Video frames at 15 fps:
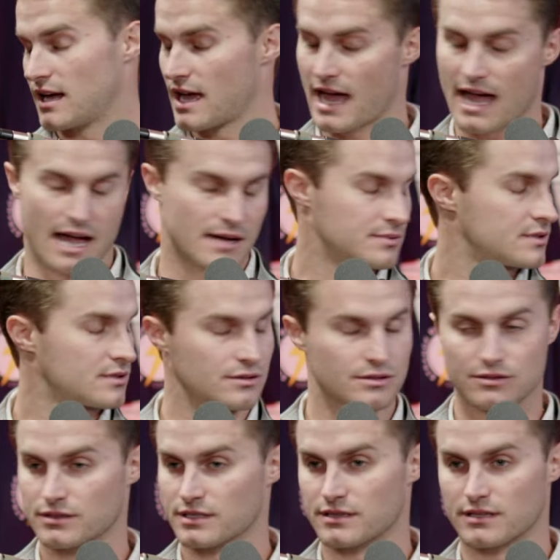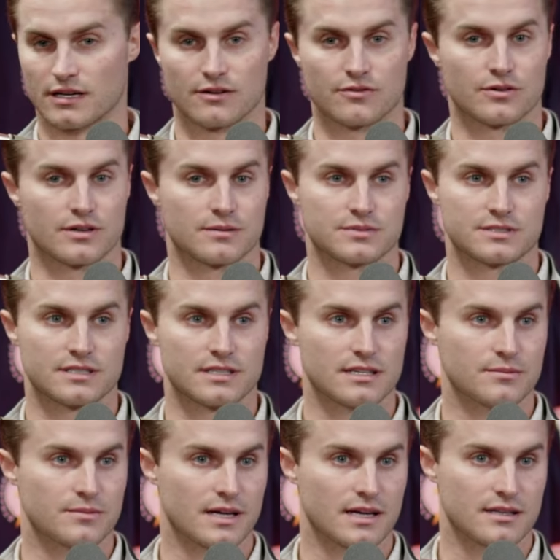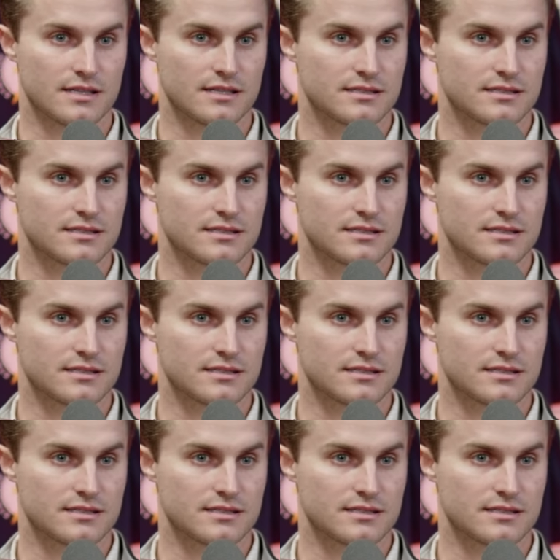Absolutely love what I'm seeing, man.